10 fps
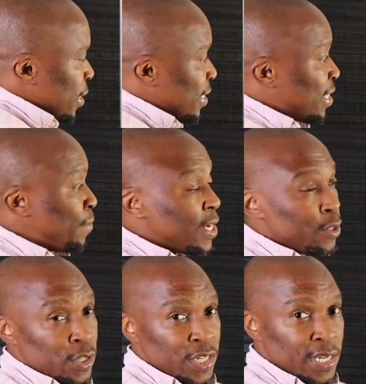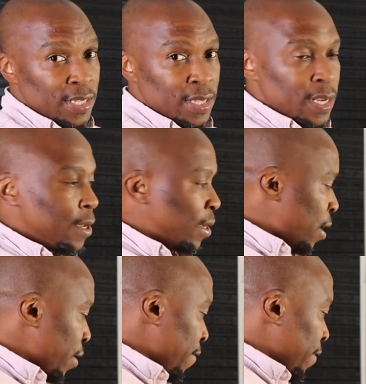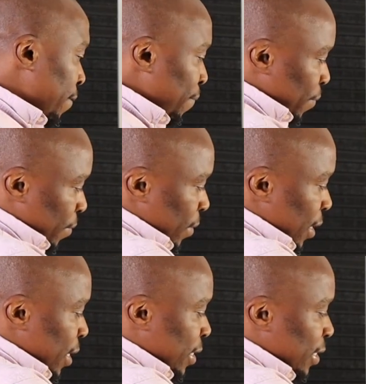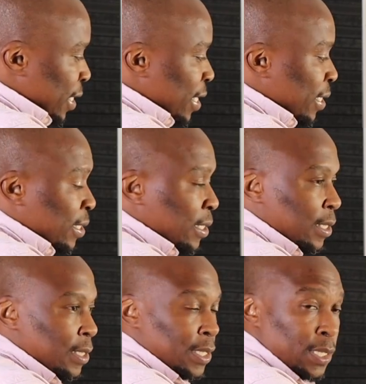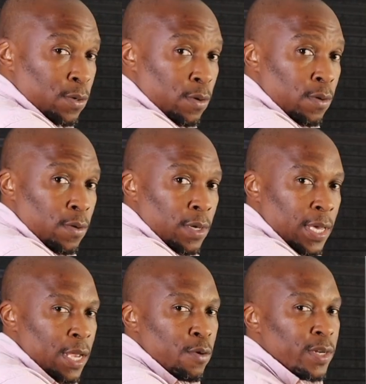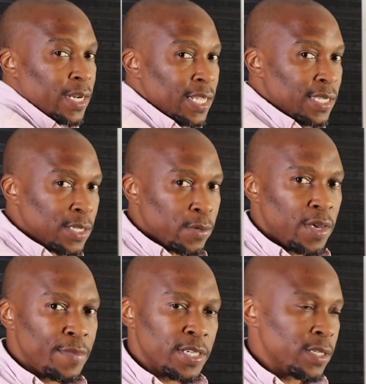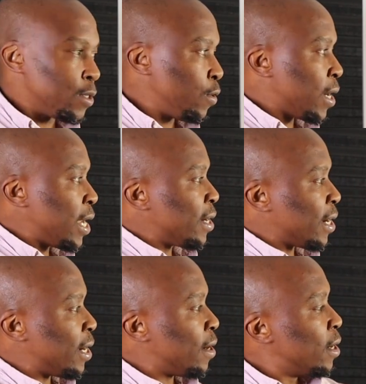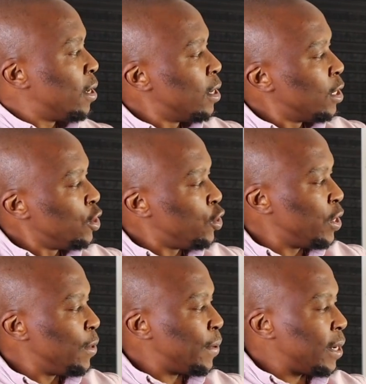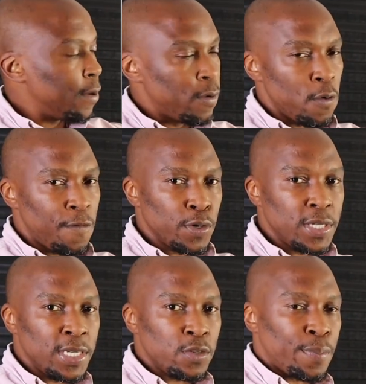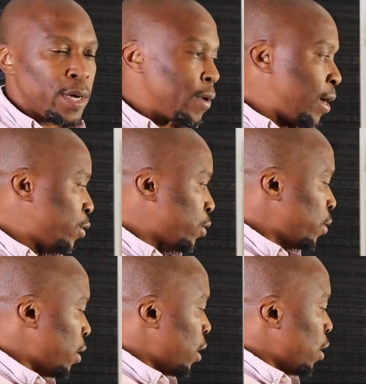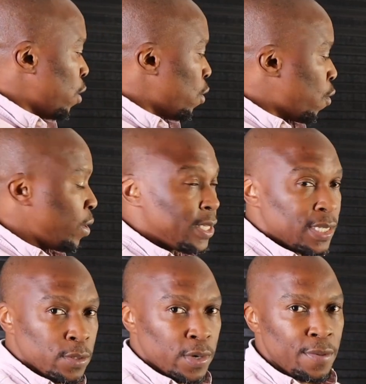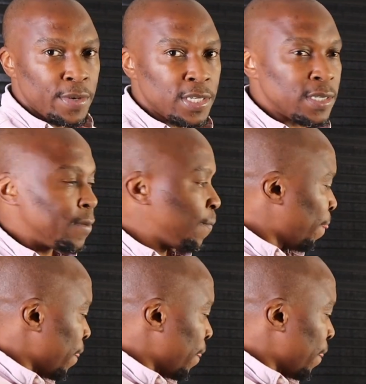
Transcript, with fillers: Similar to GNS3, however, it is Cisco and only runs Cisco images. So you can't run Juniper or Fortinet or Palo Alto, only Cisco images.